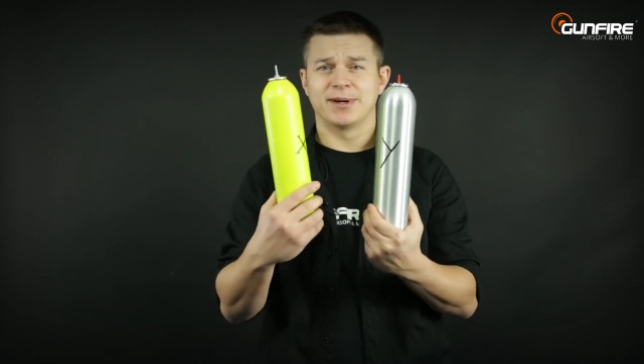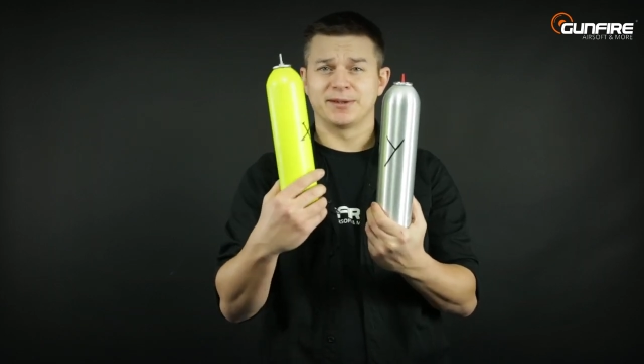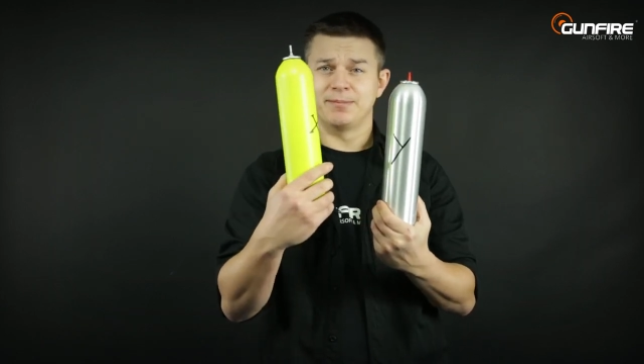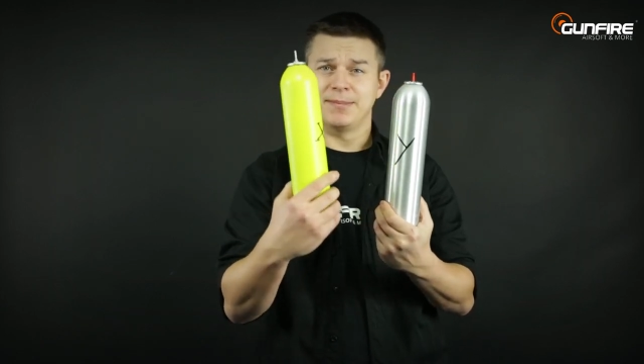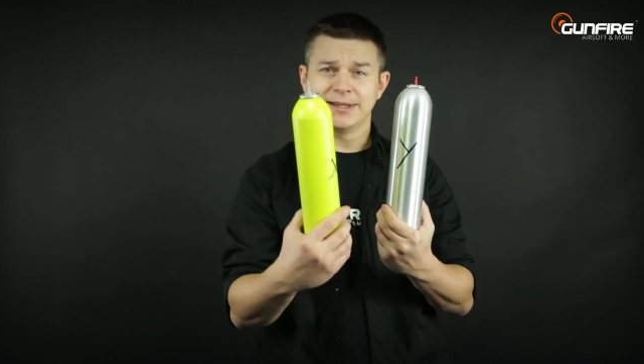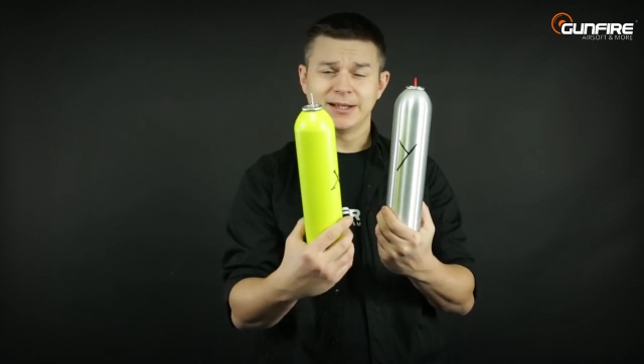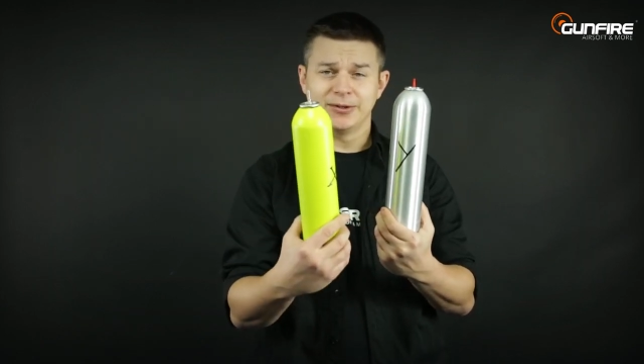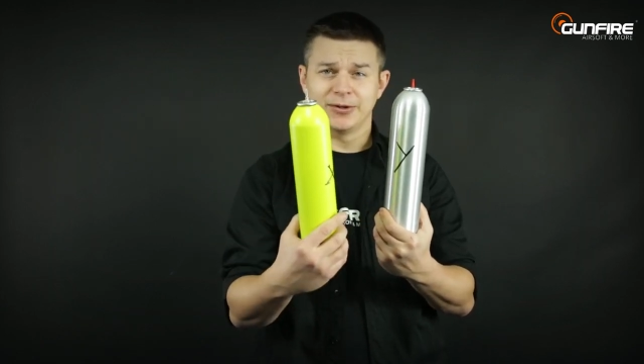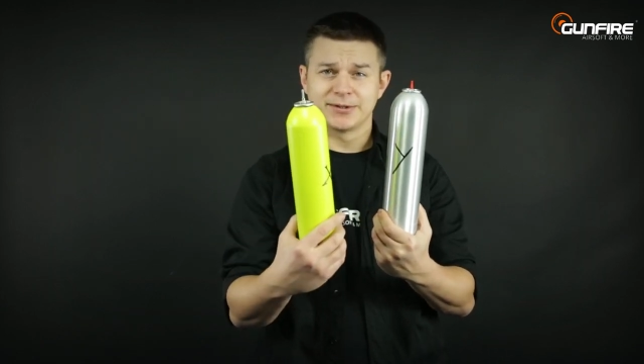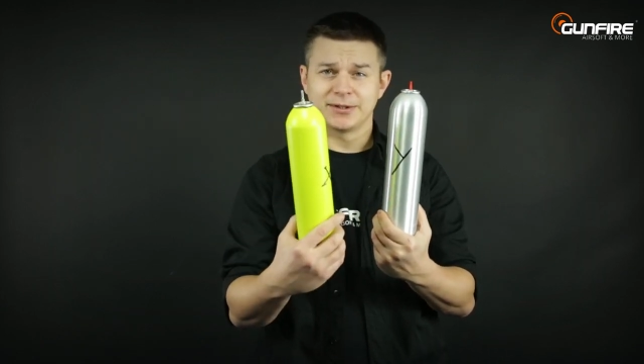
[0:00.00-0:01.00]
but
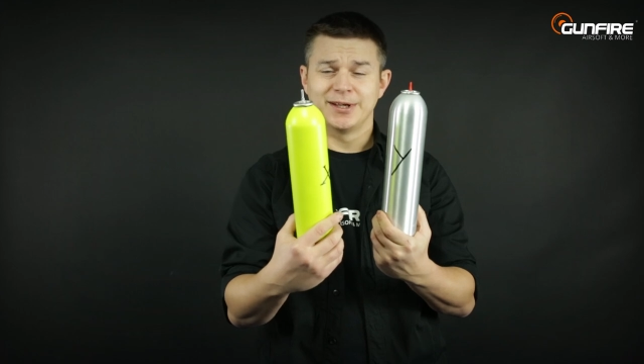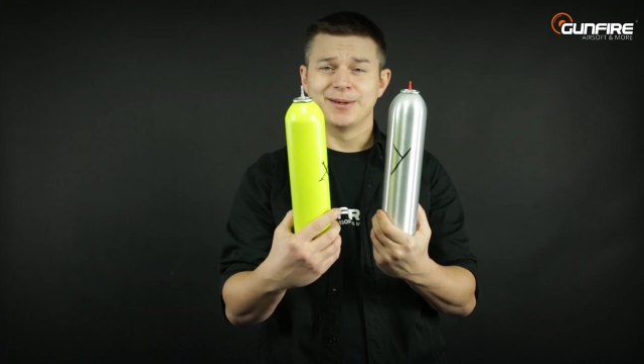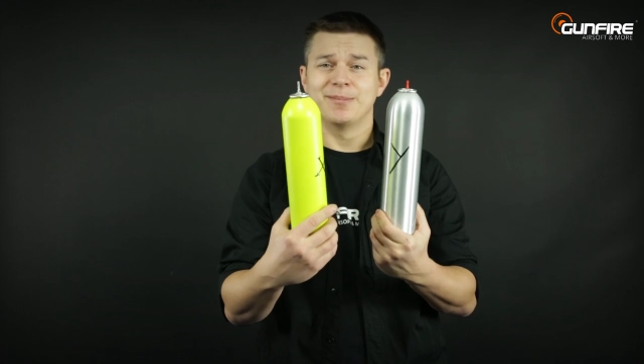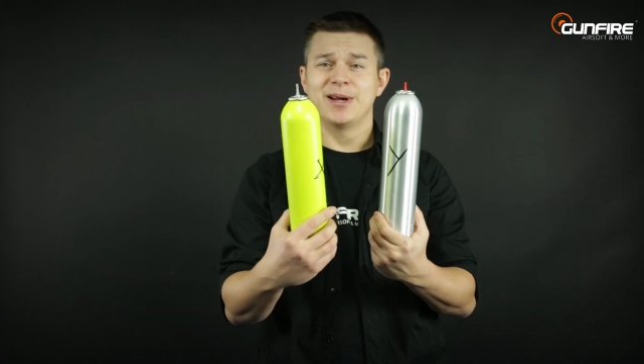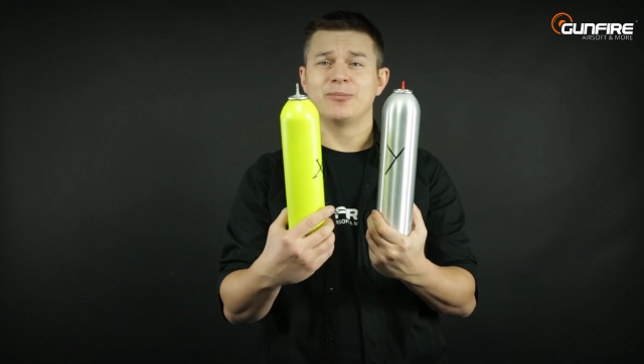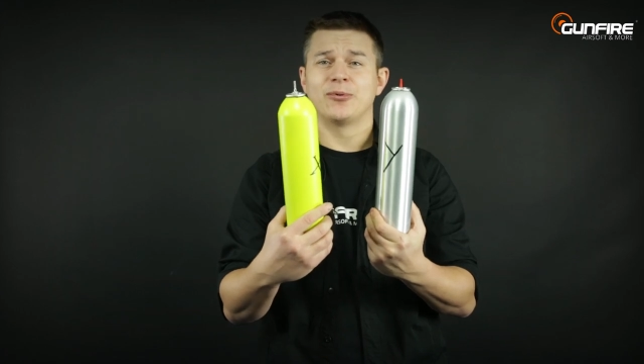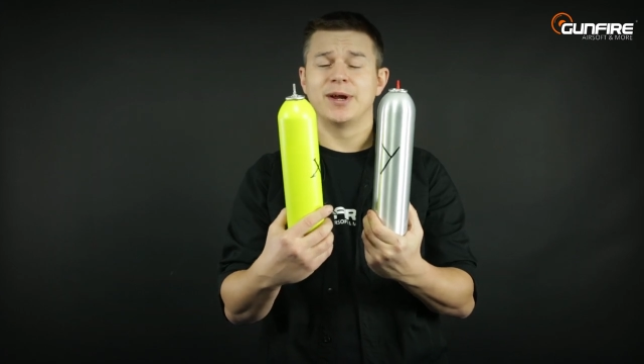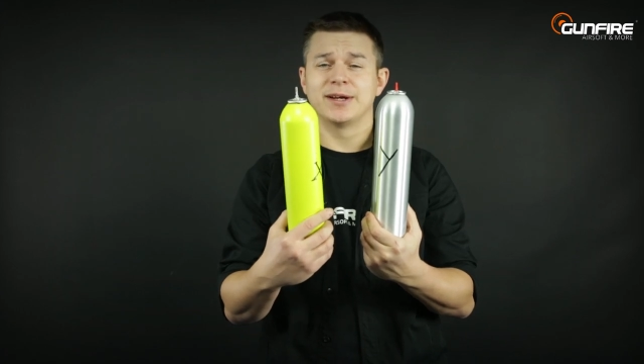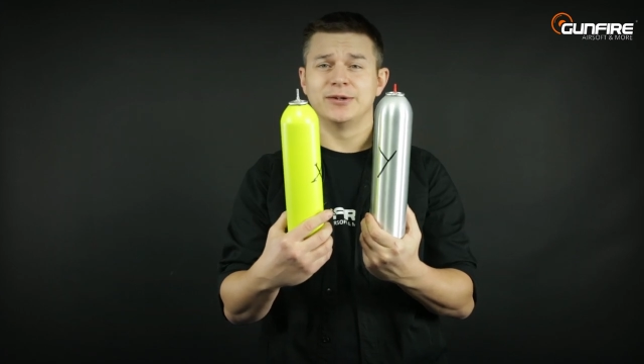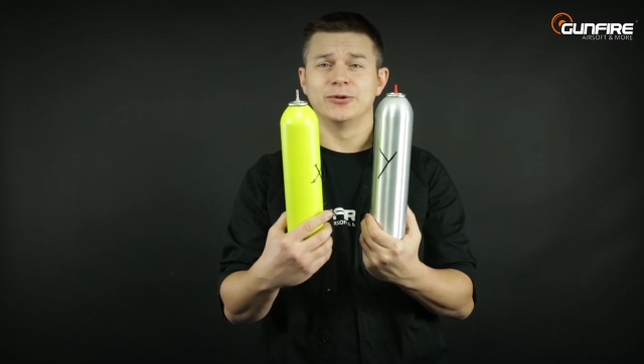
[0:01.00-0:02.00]
metal nozzle may
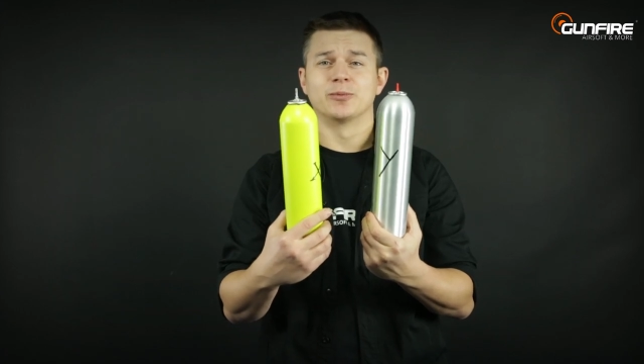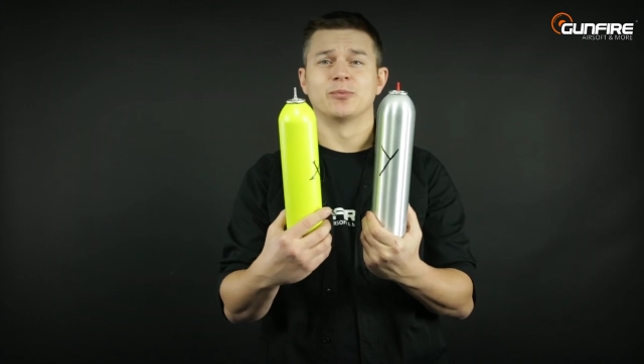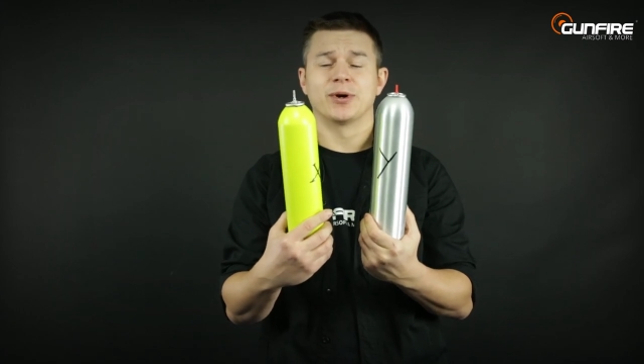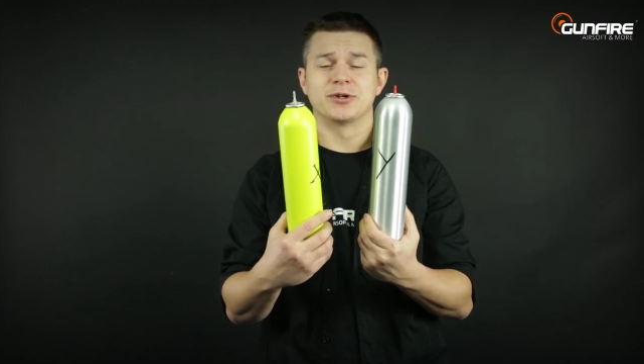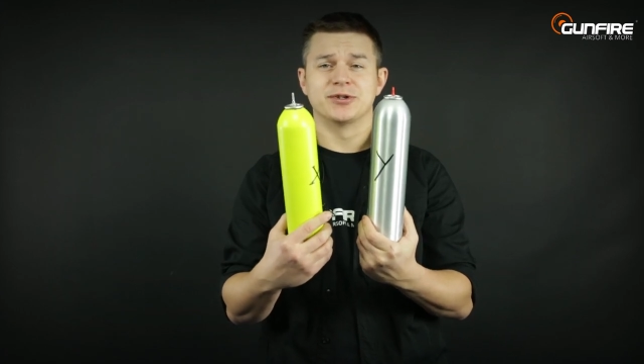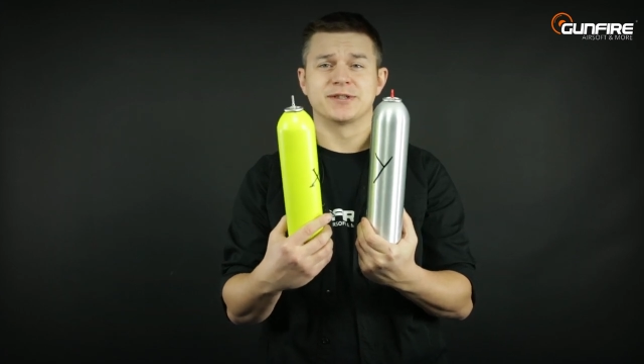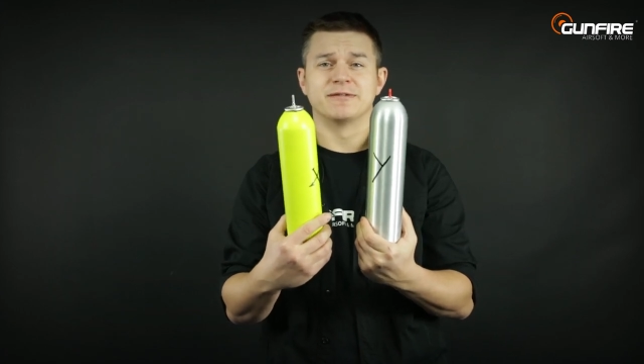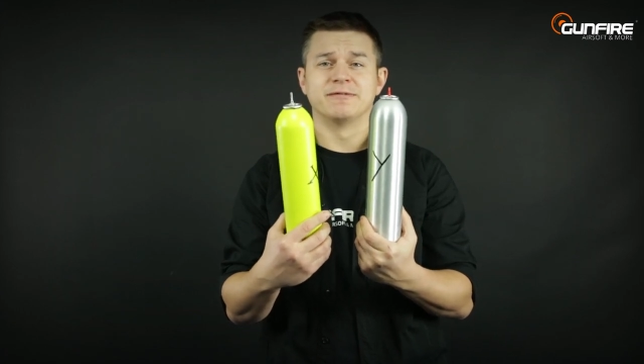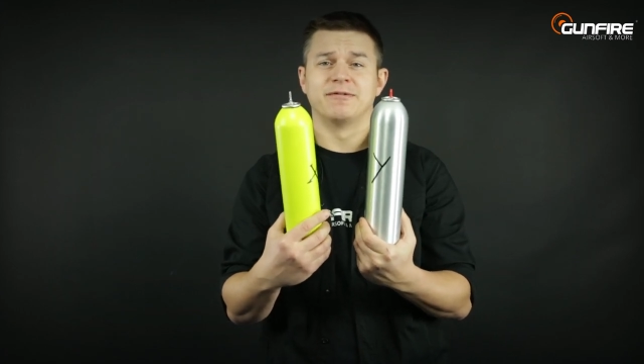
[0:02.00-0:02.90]
break your precious